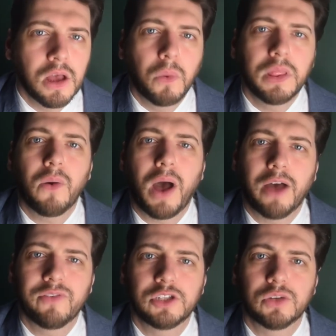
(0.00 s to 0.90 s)
without
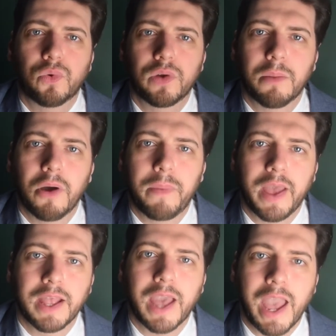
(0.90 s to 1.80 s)
having to worry about
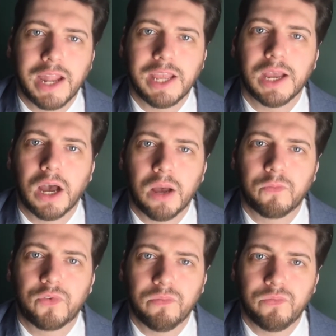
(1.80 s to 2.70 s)
paying any
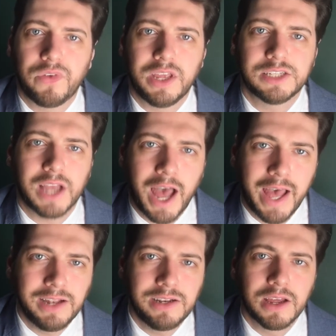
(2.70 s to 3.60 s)
upfront fees,
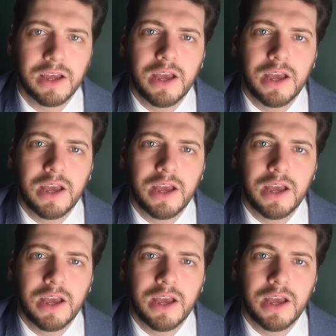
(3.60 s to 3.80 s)
and